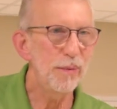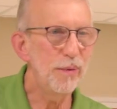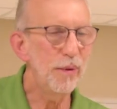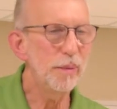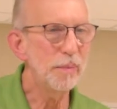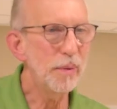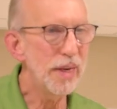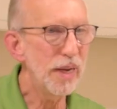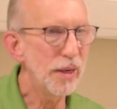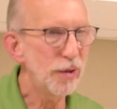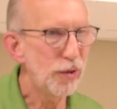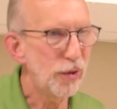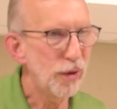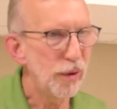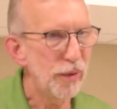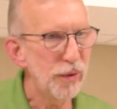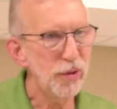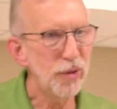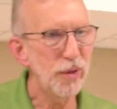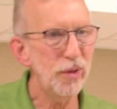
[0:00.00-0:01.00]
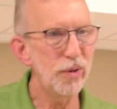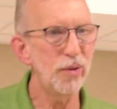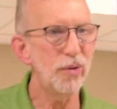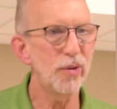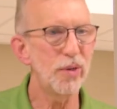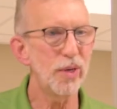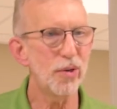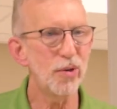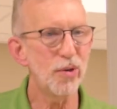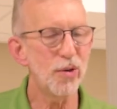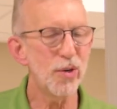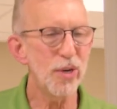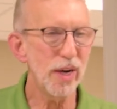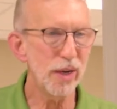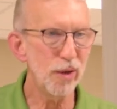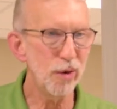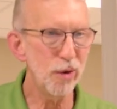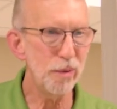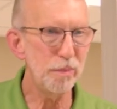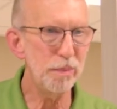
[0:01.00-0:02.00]
from Guest Services, just
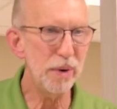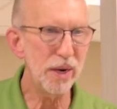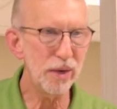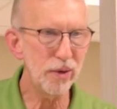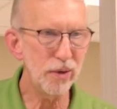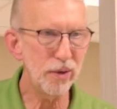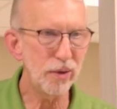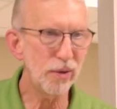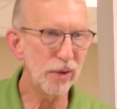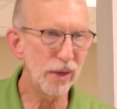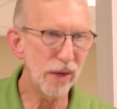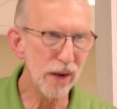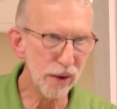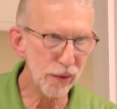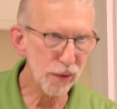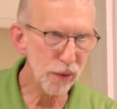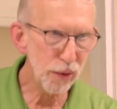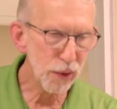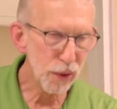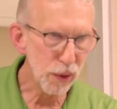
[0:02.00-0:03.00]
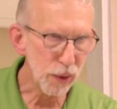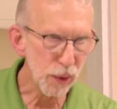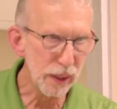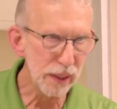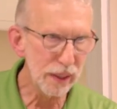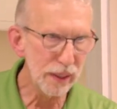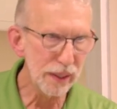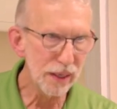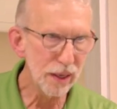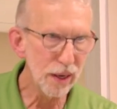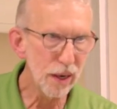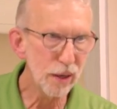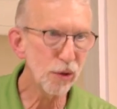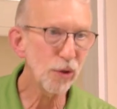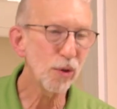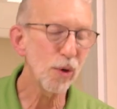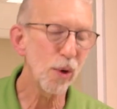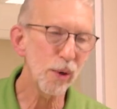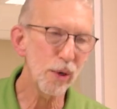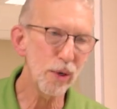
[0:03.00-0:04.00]
checking on patients, see how they're doing.
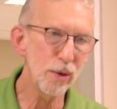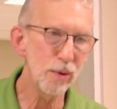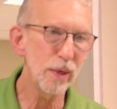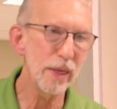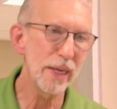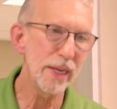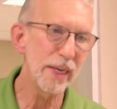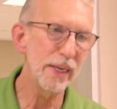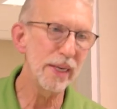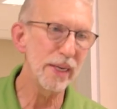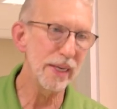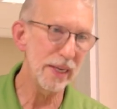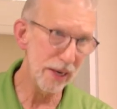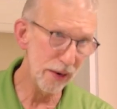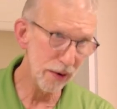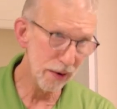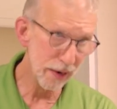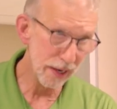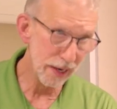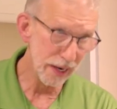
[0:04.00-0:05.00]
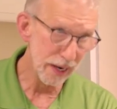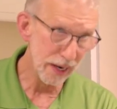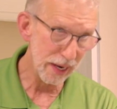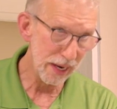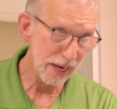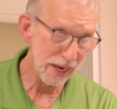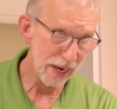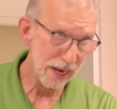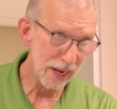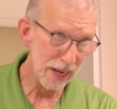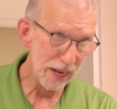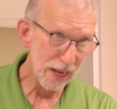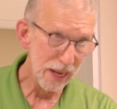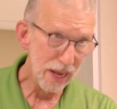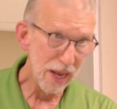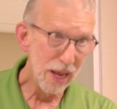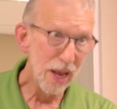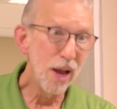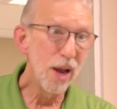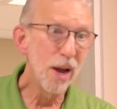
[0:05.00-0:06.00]
Sorry you landed in here today.
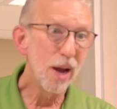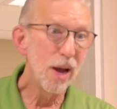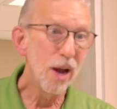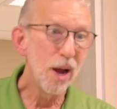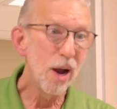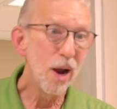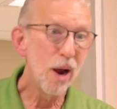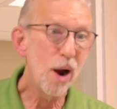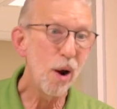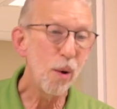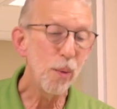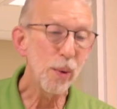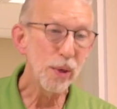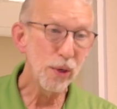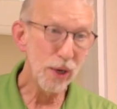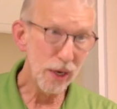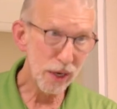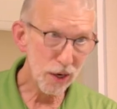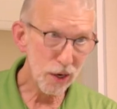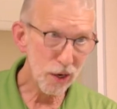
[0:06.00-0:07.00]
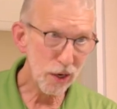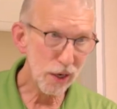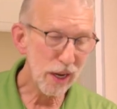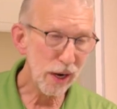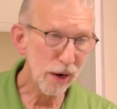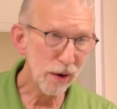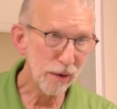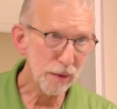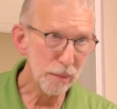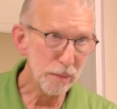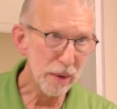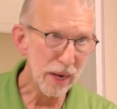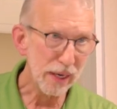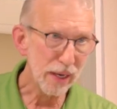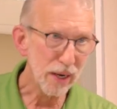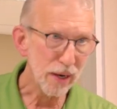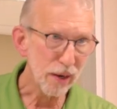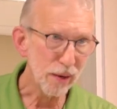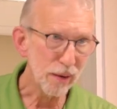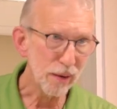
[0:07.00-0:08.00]
Are we taking good care of you back here?